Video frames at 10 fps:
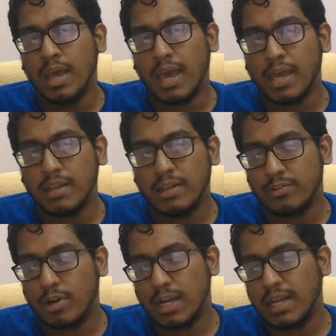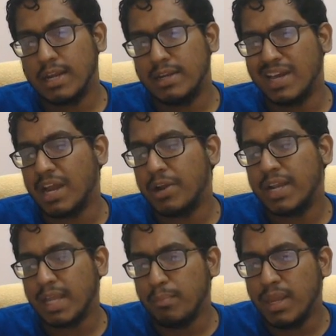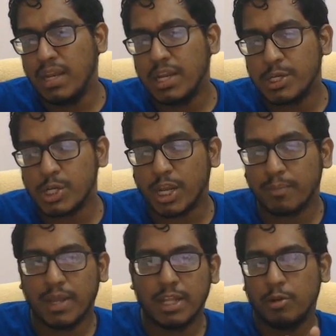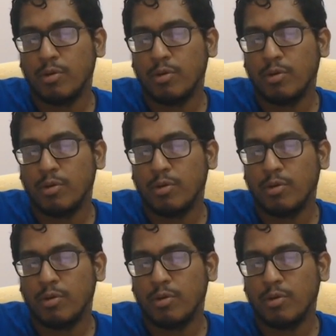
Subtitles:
And it's not like a direct immediate checkmate that